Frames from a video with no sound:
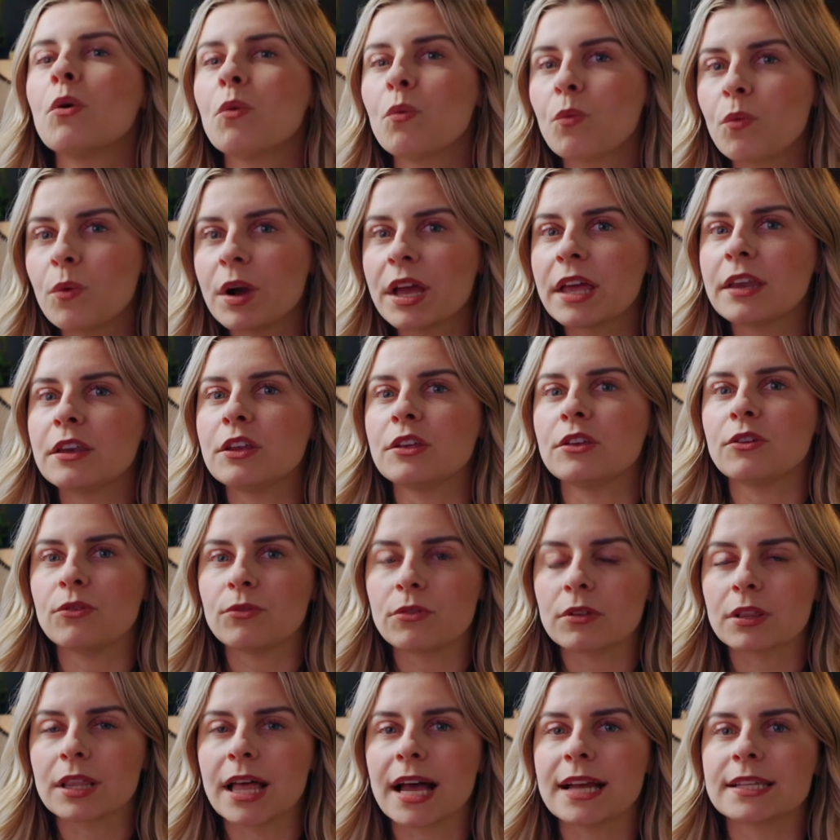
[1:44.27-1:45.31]
when
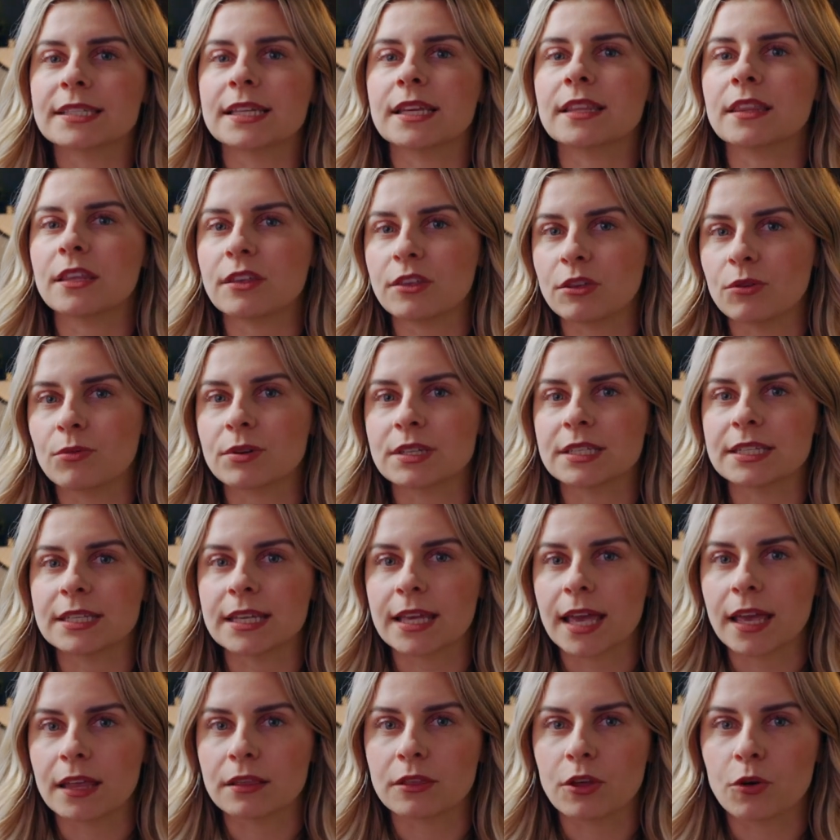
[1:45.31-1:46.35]
utilizing the
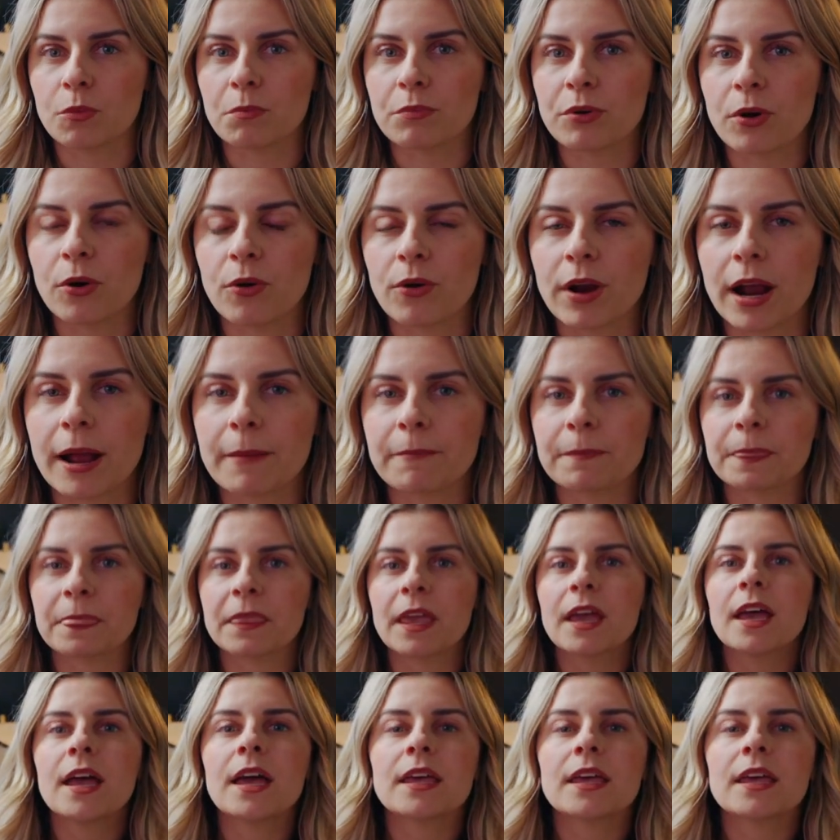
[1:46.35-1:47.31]
USDA loan program.